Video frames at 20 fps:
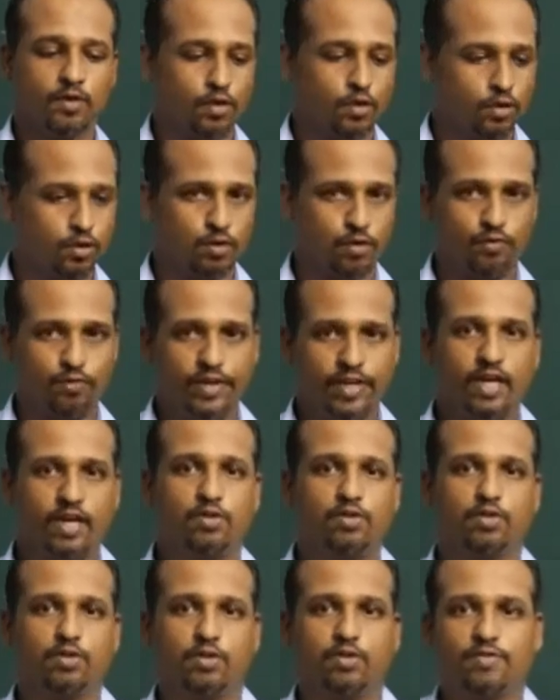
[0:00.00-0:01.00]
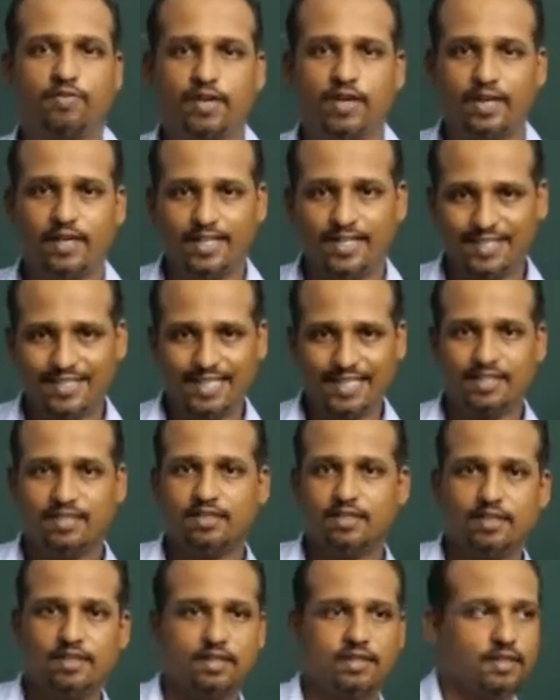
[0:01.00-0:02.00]
So we have so far
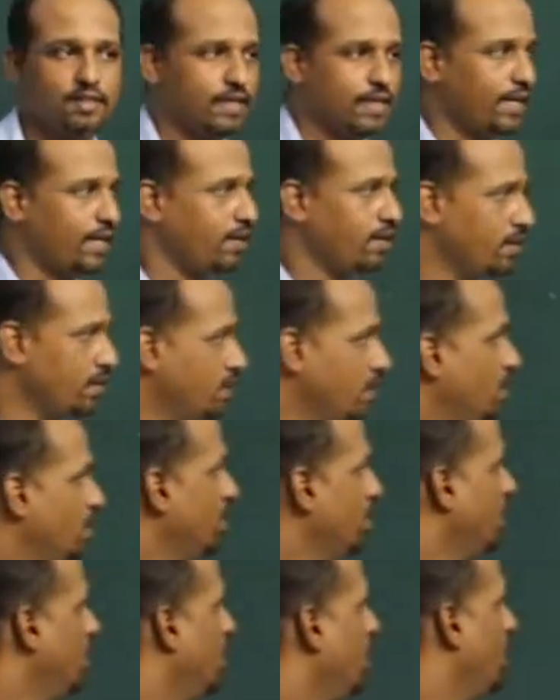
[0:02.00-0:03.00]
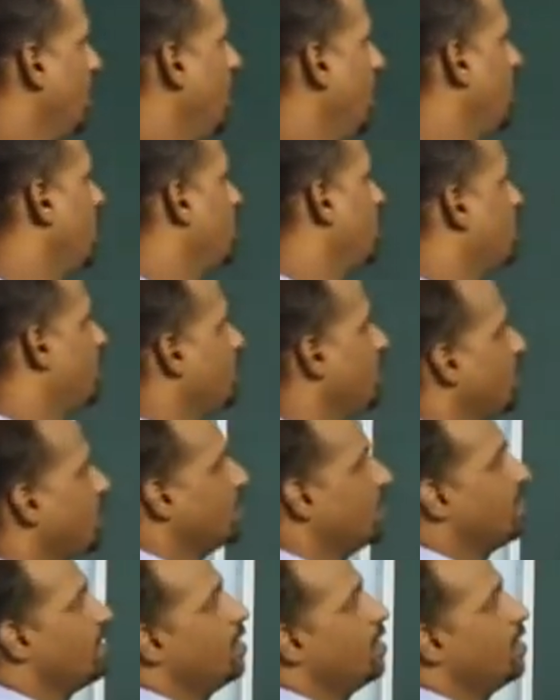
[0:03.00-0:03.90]
discussed that electric